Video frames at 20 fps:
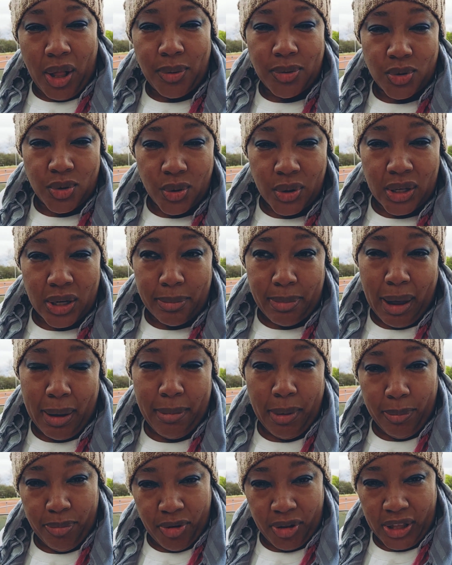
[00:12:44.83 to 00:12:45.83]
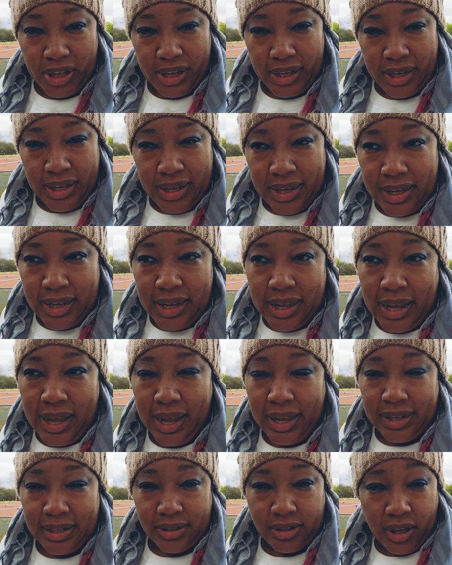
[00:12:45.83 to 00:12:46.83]
I was talking about my brother
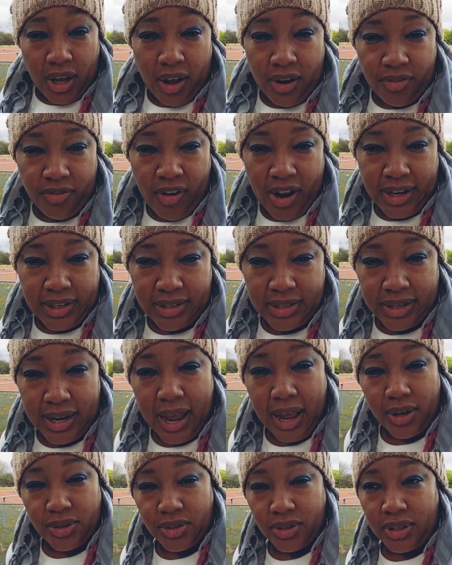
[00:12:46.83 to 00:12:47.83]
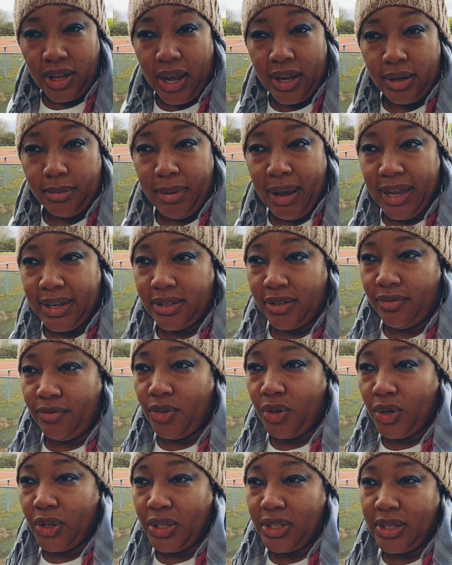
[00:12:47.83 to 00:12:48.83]
and his girlfriend and how she's got an amazing
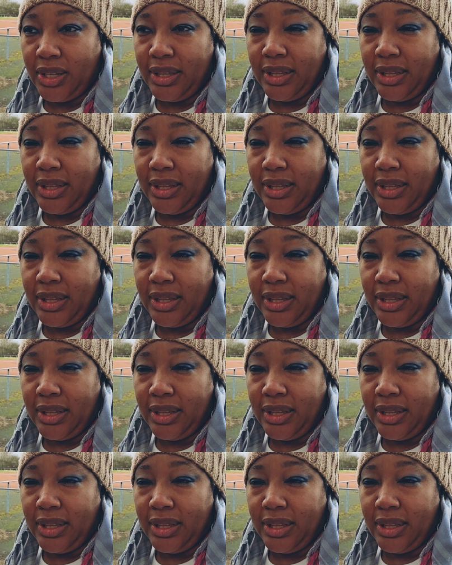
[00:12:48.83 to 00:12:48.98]
voice,